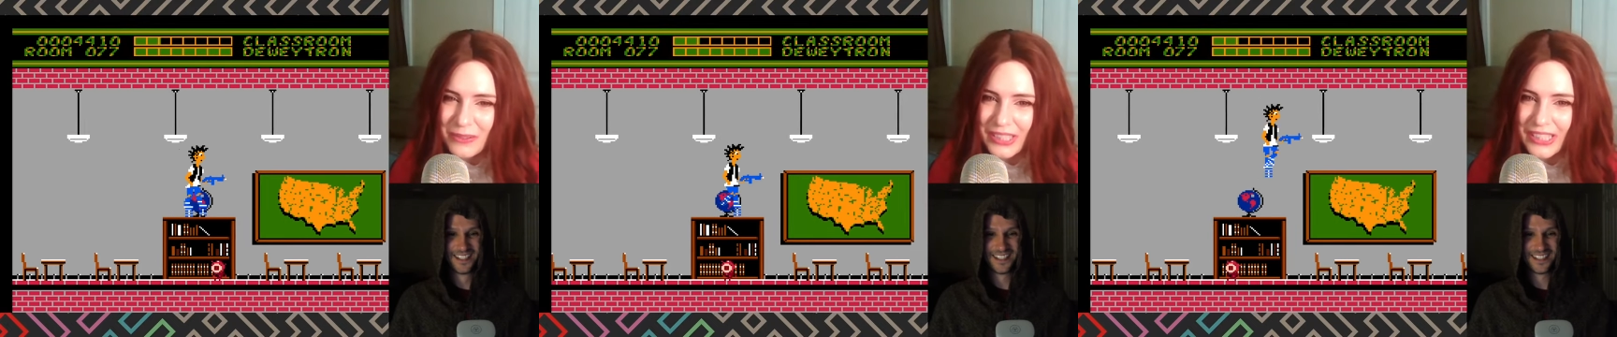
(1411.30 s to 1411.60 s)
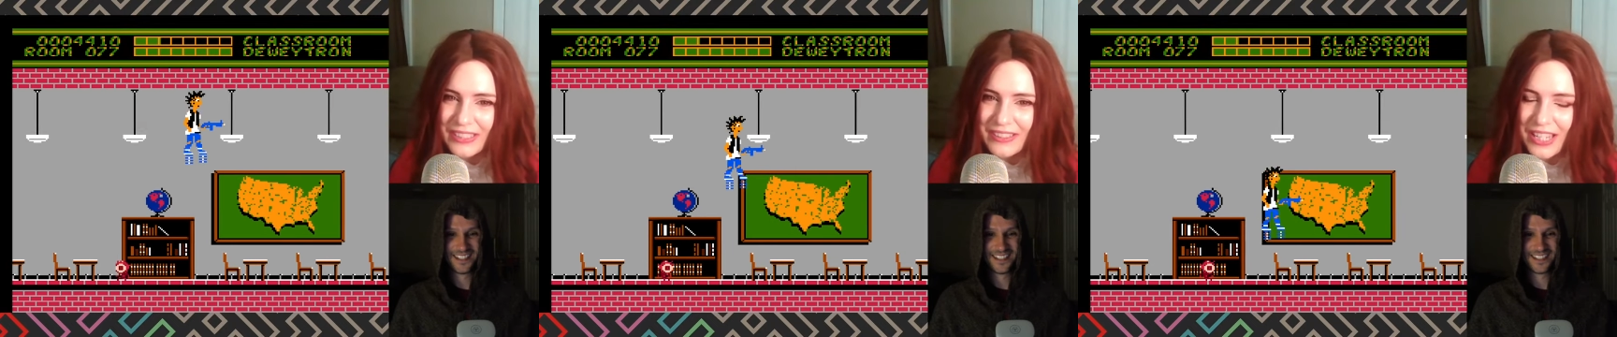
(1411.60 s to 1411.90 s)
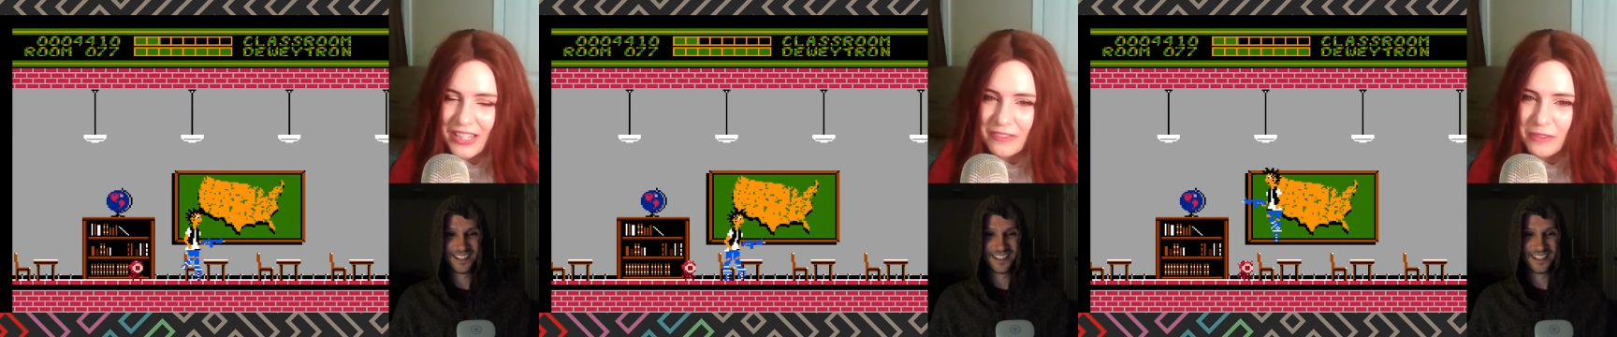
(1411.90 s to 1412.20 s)
Speaker 1: we're getting attacked
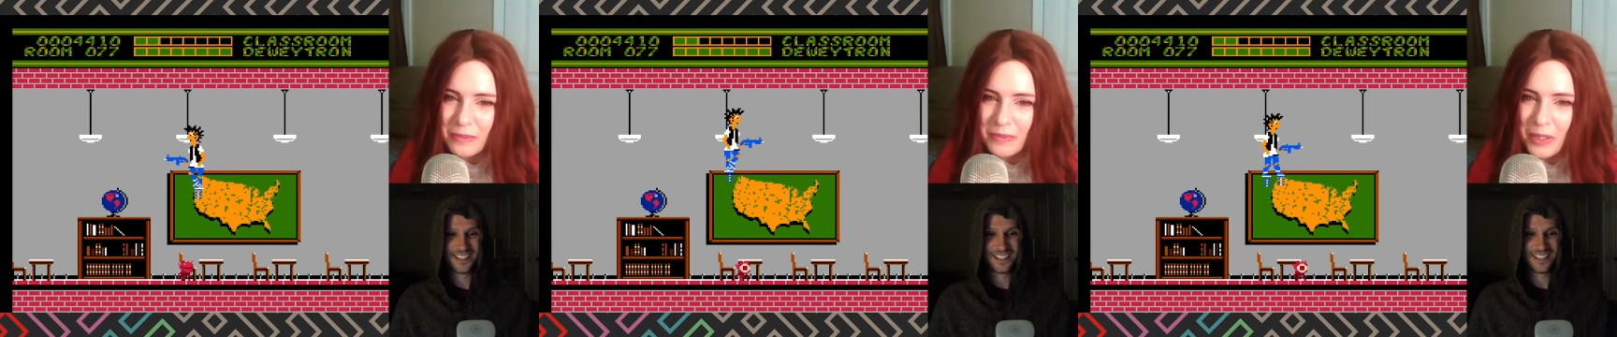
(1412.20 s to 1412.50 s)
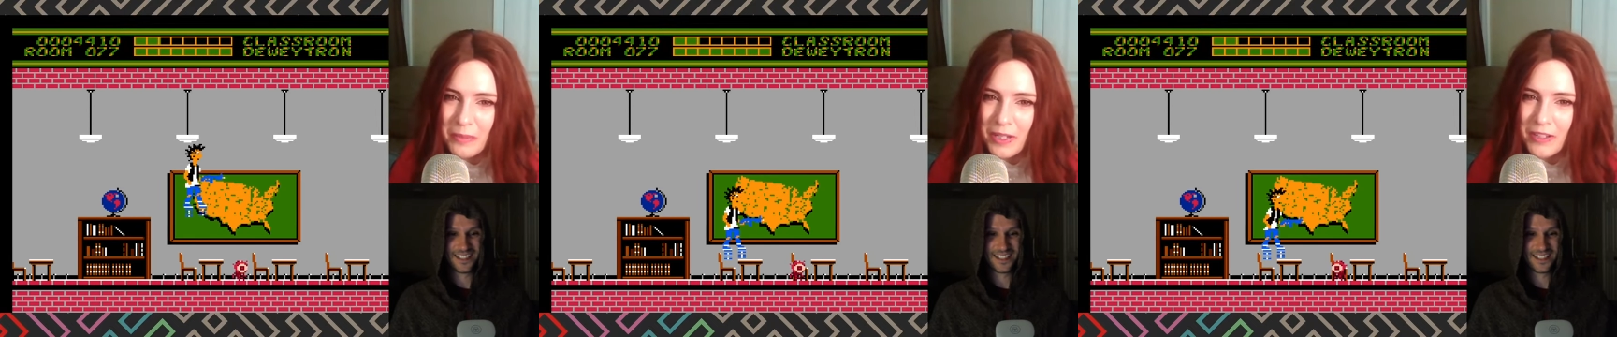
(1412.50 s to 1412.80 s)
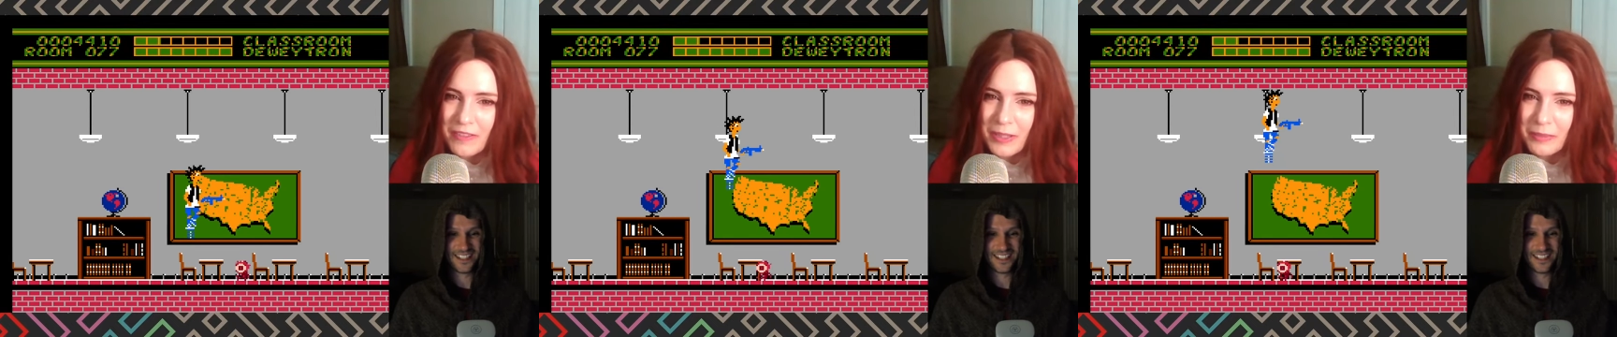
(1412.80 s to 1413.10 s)
from above
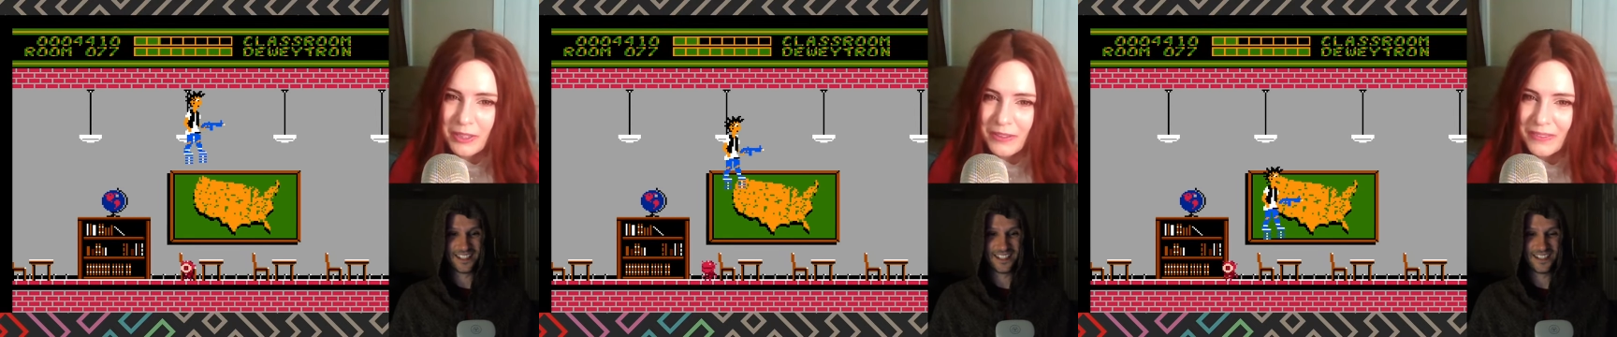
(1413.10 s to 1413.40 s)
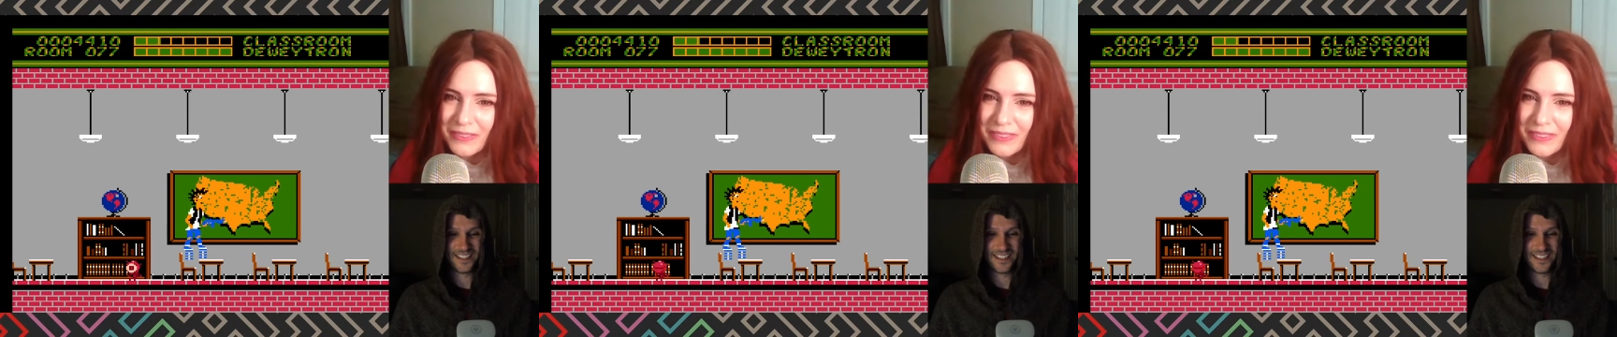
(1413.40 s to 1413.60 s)
and below.